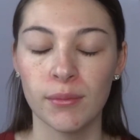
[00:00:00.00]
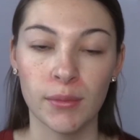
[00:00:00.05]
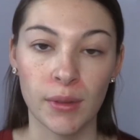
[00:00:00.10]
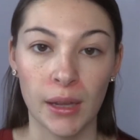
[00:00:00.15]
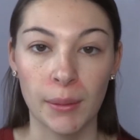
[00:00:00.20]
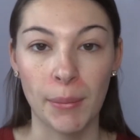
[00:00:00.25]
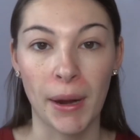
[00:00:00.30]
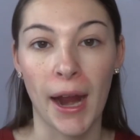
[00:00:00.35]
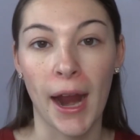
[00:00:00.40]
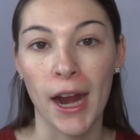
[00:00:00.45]

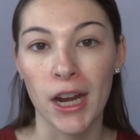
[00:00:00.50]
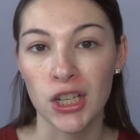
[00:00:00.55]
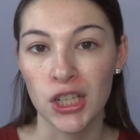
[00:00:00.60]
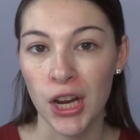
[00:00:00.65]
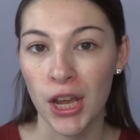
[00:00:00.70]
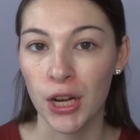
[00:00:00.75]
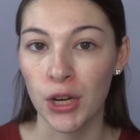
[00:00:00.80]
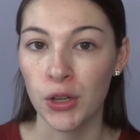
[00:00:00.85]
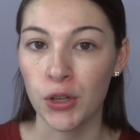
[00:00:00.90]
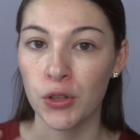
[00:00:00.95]
Like my
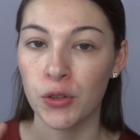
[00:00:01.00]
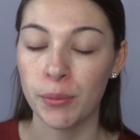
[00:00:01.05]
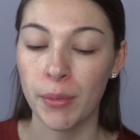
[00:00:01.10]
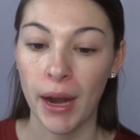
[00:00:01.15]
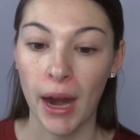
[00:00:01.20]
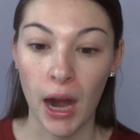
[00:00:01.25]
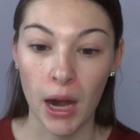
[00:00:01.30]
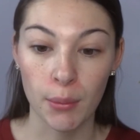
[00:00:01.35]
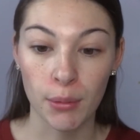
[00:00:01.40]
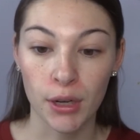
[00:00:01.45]
eyeshadow, my
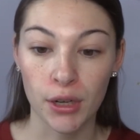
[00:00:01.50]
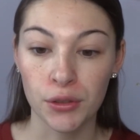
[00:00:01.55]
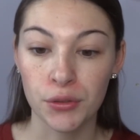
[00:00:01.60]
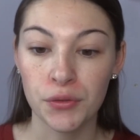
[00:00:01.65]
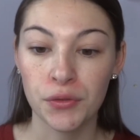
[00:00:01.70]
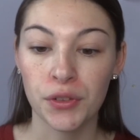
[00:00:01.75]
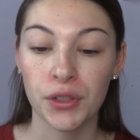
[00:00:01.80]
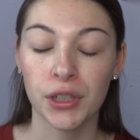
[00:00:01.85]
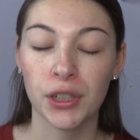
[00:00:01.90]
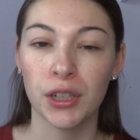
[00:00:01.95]
eyebrows
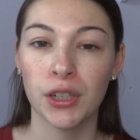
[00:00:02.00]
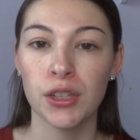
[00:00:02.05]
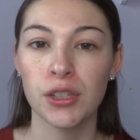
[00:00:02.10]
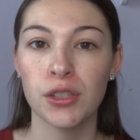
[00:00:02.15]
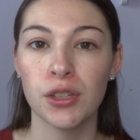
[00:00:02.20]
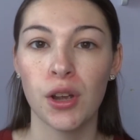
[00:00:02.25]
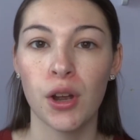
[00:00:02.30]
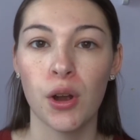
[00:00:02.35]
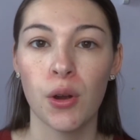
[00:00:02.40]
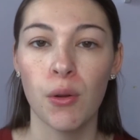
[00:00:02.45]
first,
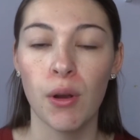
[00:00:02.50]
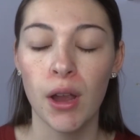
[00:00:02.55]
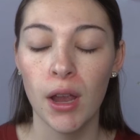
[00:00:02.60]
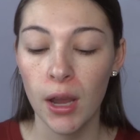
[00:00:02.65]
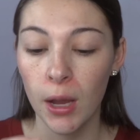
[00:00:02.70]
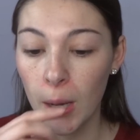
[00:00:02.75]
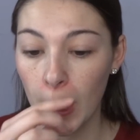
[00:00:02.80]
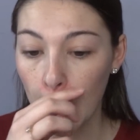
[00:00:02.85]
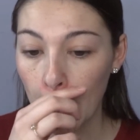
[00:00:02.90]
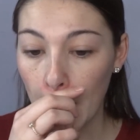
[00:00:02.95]
so
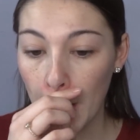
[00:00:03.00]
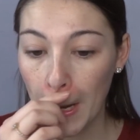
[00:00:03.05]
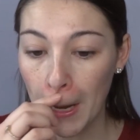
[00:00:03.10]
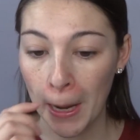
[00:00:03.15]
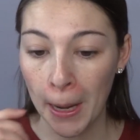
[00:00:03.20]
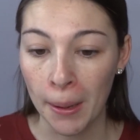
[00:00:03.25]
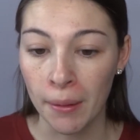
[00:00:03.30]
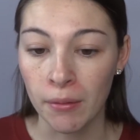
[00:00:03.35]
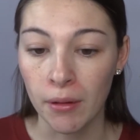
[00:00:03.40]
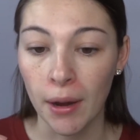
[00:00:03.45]

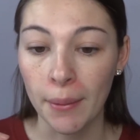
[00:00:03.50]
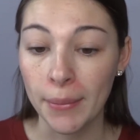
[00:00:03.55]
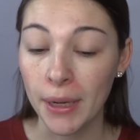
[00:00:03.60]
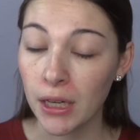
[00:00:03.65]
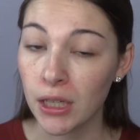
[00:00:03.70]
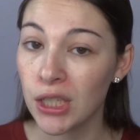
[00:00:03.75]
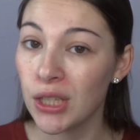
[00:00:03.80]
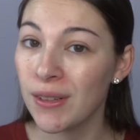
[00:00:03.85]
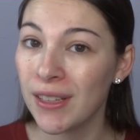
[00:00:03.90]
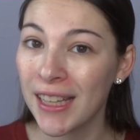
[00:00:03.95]
I'm
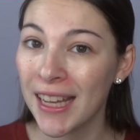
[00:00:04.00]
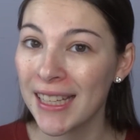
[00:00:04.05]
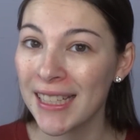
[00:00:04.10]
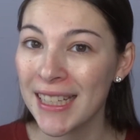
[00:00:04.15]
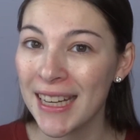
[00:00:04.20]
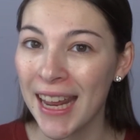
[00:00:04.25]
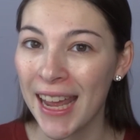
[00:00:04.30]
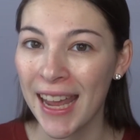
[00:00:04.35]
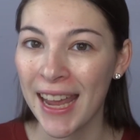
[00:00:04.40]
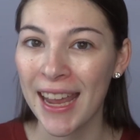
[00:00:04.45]
not doing that
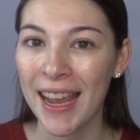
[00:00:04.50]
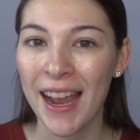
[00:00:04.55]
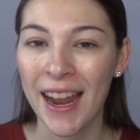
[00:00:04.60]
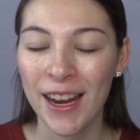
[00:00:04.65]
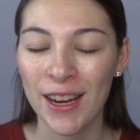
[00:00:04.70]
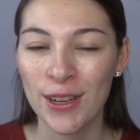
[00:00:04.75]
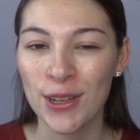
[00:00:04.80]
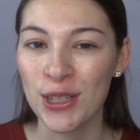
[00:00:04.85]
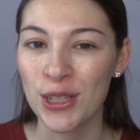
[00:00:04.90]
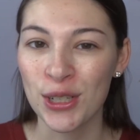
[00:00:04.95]
today. I
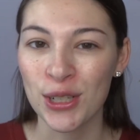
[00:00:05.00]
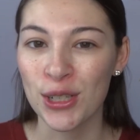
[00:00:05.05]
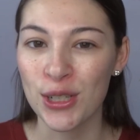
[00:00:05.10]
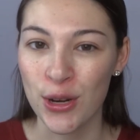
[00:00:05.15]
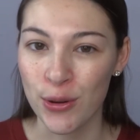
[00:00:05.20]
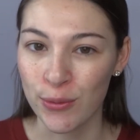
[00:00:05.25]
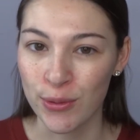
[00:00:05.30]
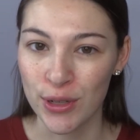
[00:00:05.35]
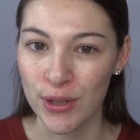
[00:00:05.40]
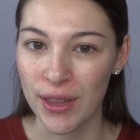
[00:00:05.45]
usually
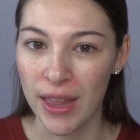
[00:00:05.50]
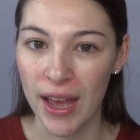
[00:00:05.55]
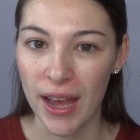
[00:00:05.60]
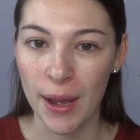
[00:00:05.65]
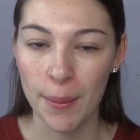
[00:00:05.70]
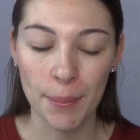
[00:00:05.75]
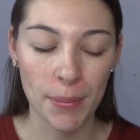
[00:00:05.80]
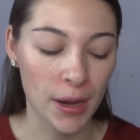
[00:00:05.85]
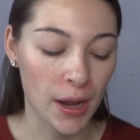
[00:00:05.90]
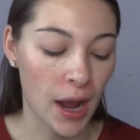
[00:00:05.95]
don't do
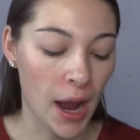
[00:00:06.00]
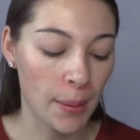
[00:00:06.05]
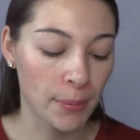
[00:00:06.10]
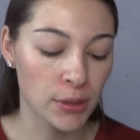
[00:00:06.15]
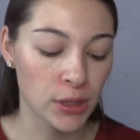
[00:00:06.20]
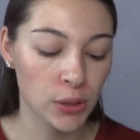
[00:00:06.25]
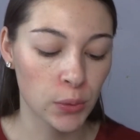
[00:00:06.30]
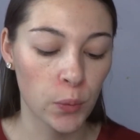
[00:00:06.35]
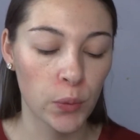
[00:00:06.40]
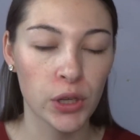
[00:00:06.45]
that, but I'm
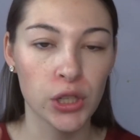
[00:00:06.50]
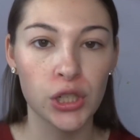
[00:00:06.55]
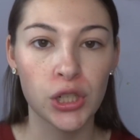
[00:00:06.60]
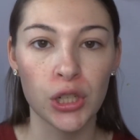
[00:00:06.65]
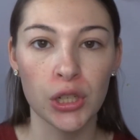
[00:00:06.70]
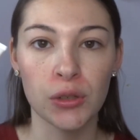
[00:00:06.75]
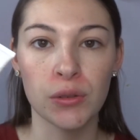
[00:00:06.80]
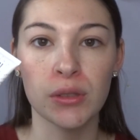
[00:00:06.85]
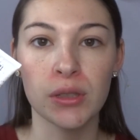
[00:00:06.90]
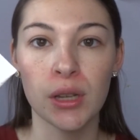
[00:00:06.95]
just going
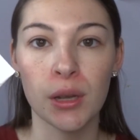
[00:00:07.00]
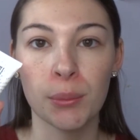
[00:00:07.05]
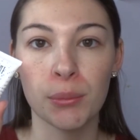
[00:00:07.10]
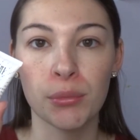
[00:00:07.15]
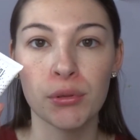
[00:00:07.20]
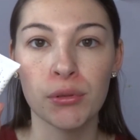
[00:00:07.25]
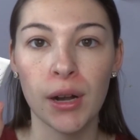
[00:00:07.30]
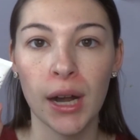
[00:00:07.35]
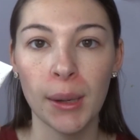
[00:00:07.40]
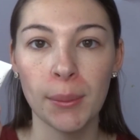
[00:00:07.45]
to use a
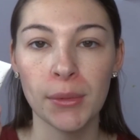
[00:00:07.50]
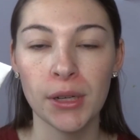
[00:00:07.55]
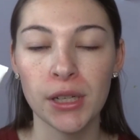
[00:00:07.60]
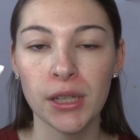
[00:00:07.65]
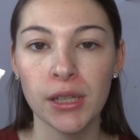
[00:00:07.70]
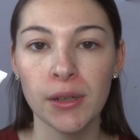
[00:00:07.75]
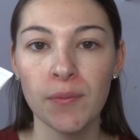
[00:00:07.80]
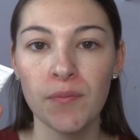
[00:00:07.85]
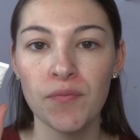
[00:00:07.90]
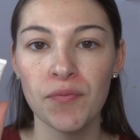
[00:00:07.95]

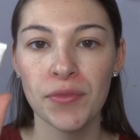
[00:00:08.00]
primer.